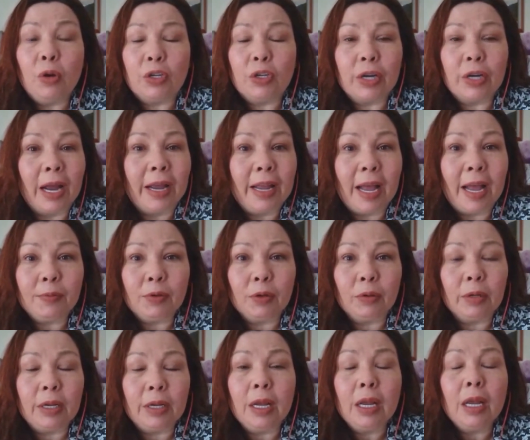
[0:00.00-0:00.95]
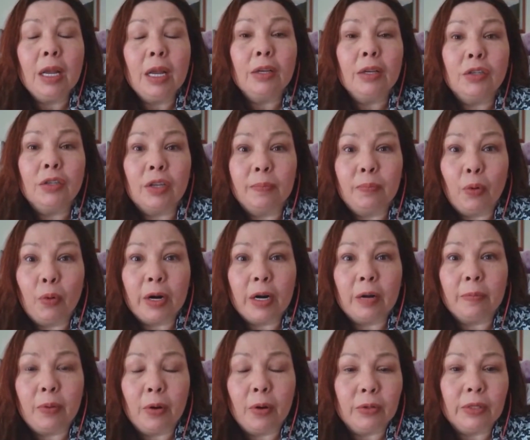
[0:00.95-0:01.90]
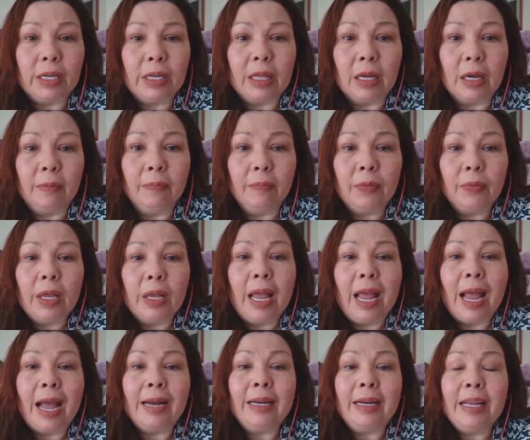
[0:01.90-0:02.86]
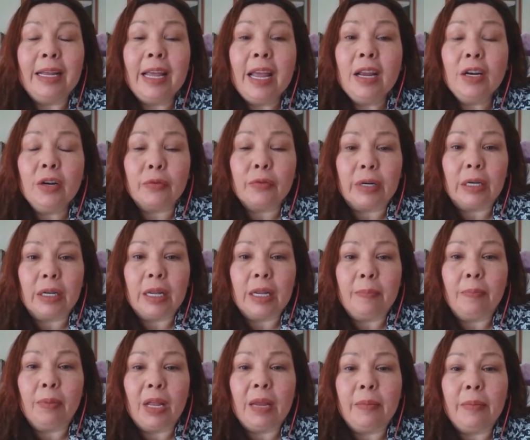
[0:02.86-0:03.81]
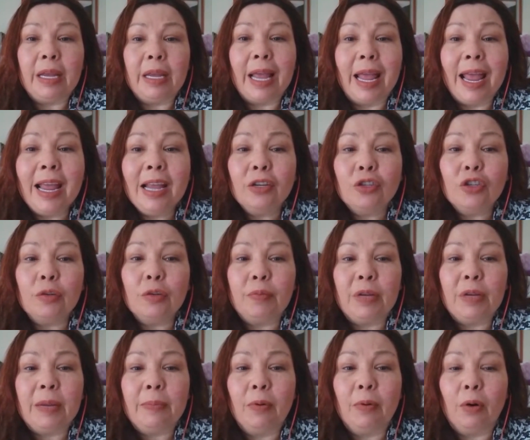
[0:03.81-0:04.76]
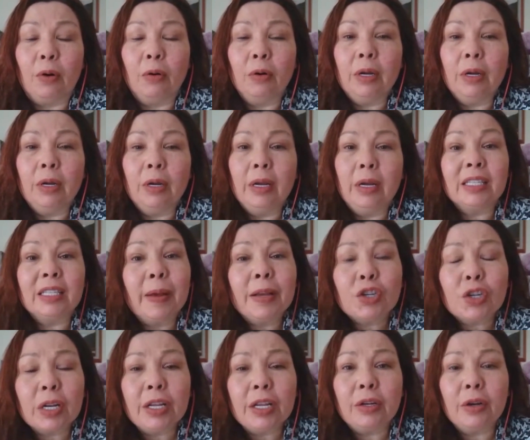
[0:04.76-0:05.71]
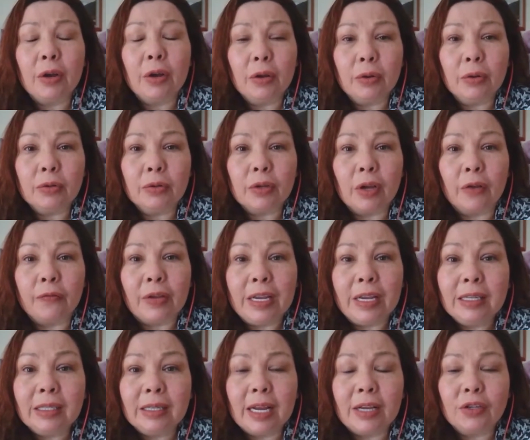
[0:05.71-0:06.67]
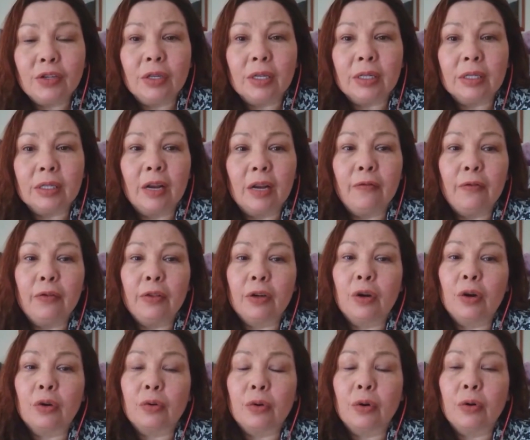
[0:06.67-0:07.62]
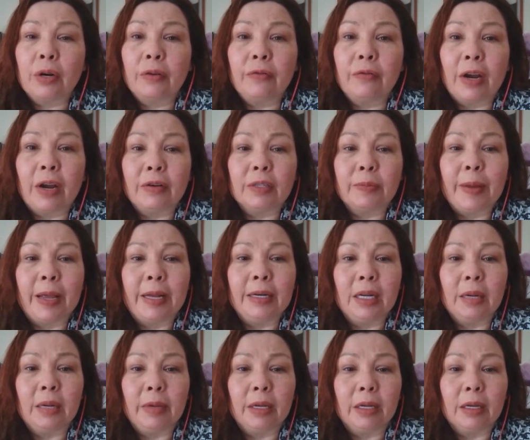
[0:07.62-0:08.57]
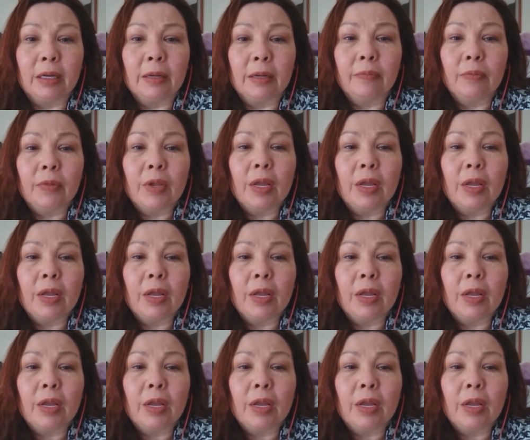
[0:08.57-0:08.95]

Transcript: which I absolutely support opposing them, and ignorantly blaming Asian people, especially those of East Asian descent, for the coronavirus pandemic.